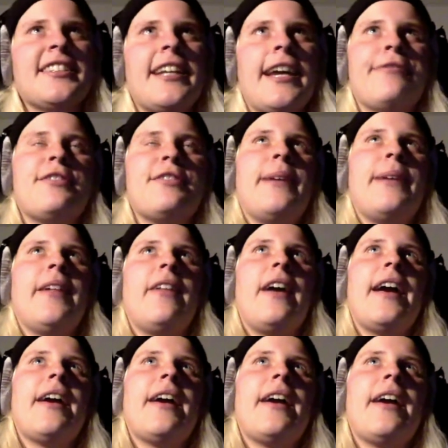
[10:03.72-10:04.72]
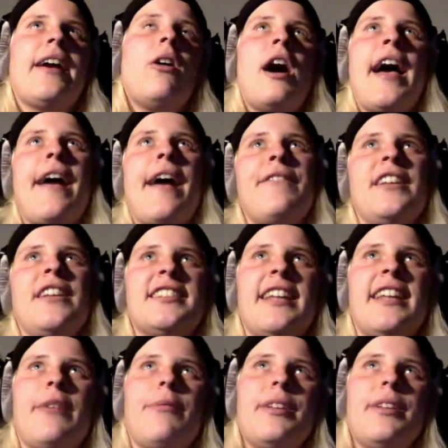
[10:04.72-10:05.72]
have to be like, oh, I have this
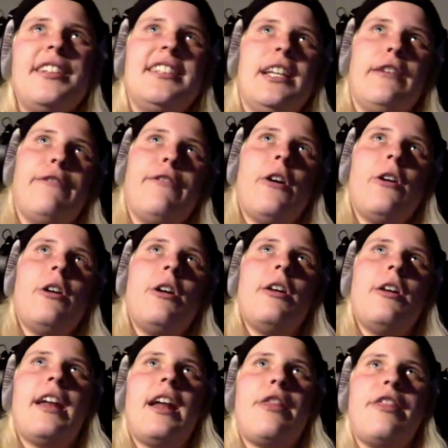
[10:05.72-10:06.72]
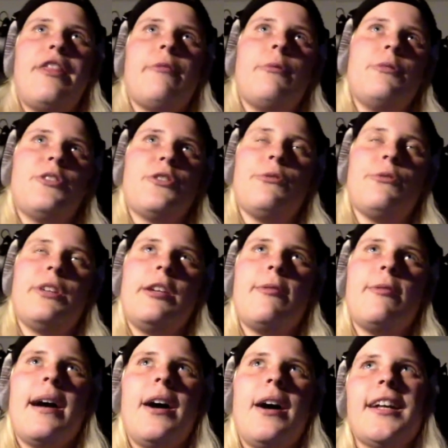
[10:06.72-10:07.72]
like really sick photo that I think will do really
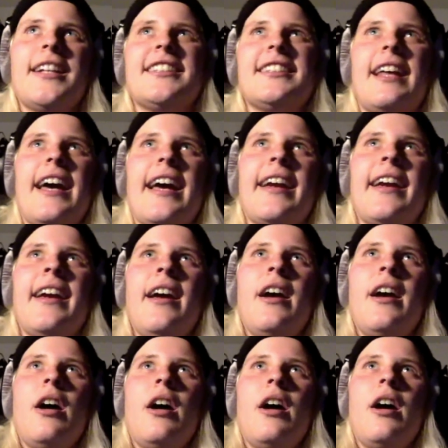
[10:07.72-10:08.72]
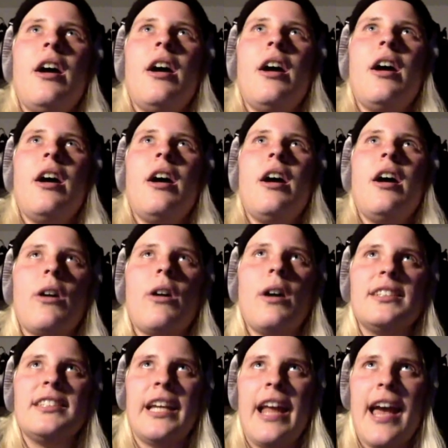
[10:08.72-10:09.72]
well. It's like, okay, like what
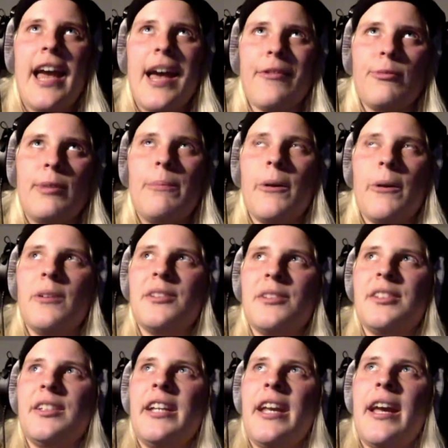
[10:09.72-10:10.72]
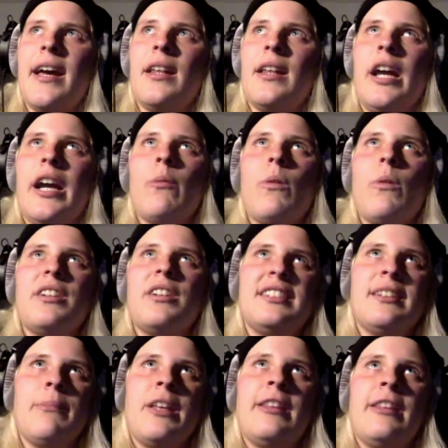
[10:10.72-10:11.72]
content haven't we posted yet? Like what is
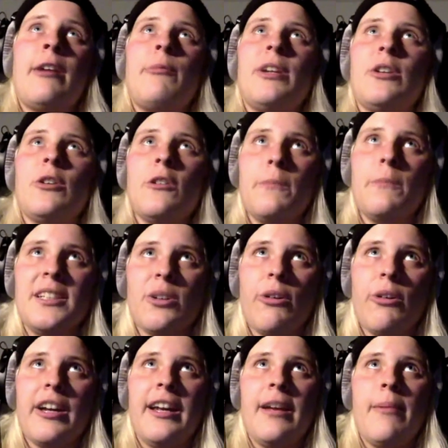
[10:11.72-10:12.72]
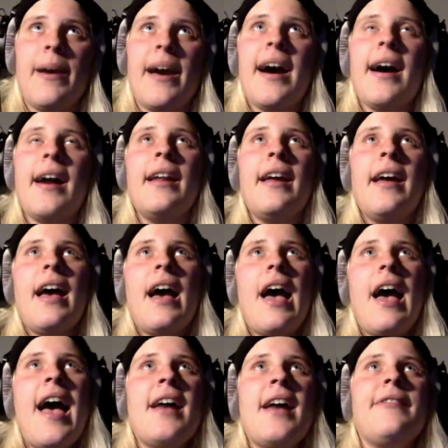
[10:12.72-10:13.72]
something that we could be talking about?
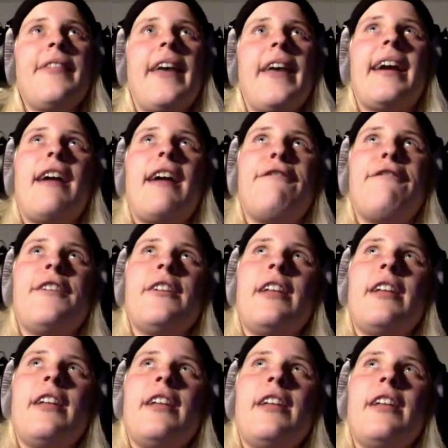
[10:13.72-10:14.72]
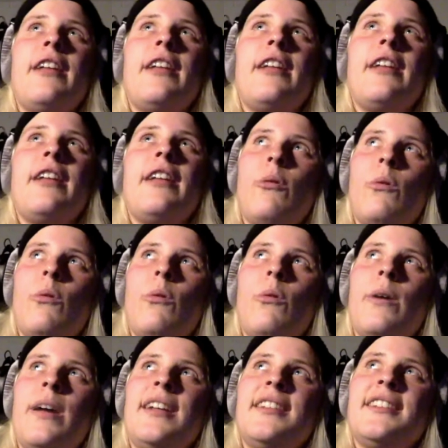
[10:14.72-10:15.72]
And like, I feel like you always
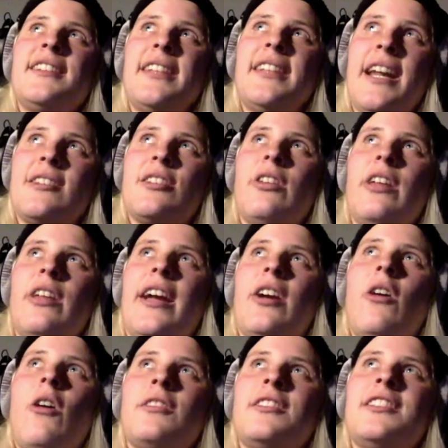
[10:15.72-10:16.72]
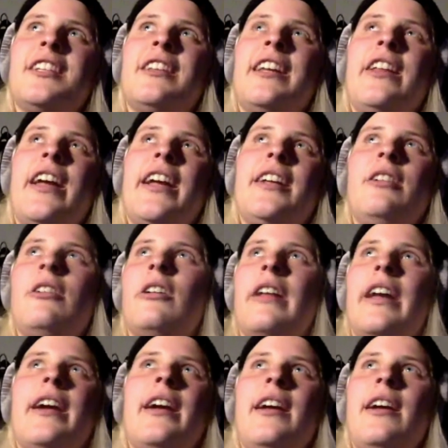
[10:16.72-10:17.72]
need to like constantly like, you know, like
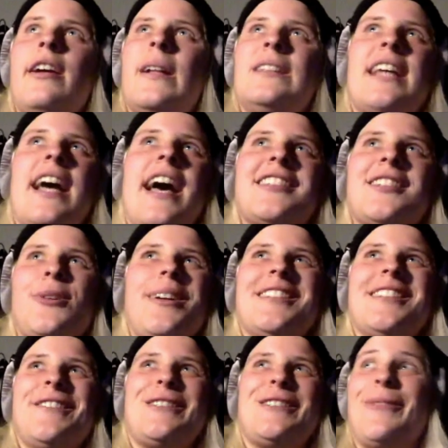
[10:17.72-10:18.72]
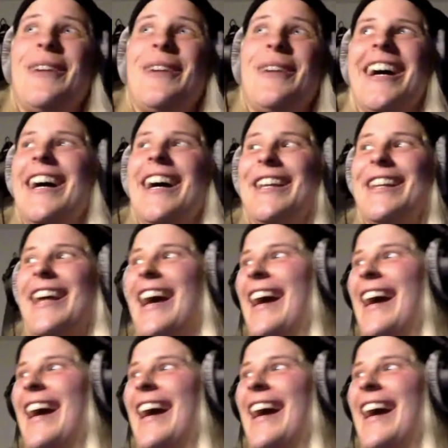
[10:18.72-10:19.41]
Zac's always on Twitter. Like